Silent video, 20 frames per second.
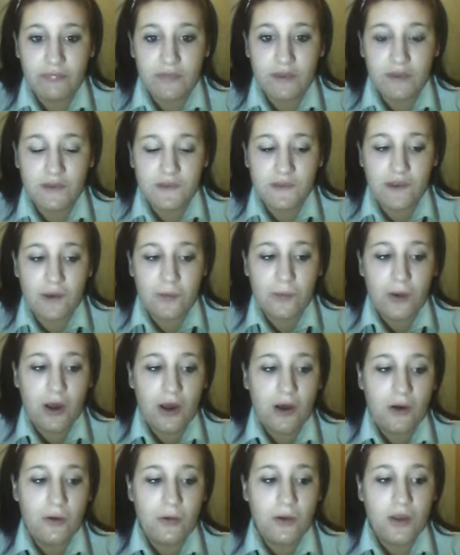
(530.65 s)
So
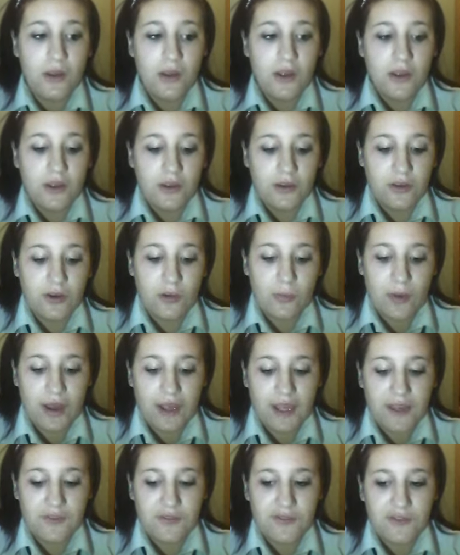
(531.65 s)
while you're
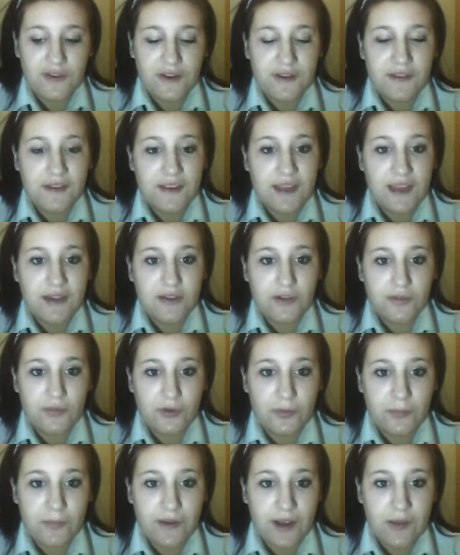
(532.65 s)
waiting for it to get to
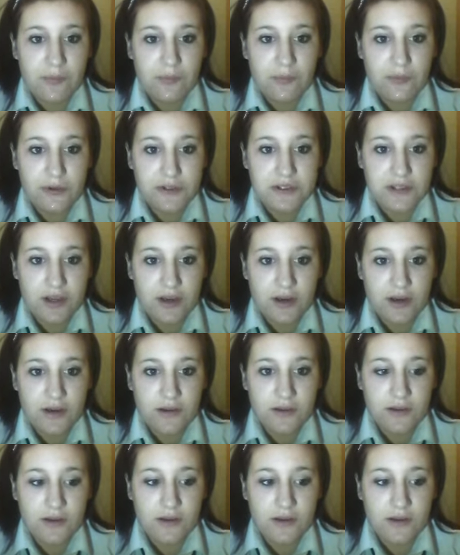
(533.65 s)
room temperature,